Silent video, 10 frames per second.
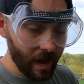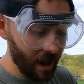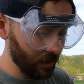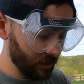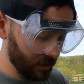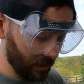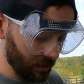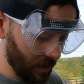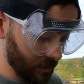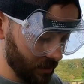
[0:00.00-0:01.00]
Allens like
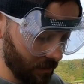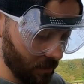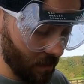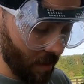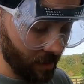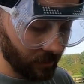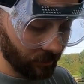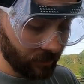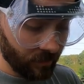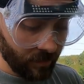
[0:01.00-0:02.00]
the rest of them.
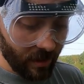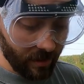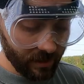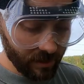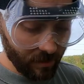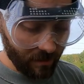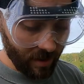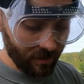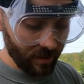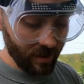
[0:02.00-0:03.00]
And this is my
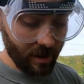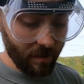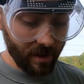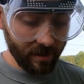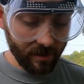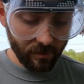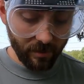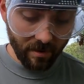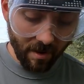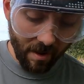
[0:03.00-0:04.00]
favorite thing about this
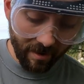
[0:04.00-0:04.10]
one.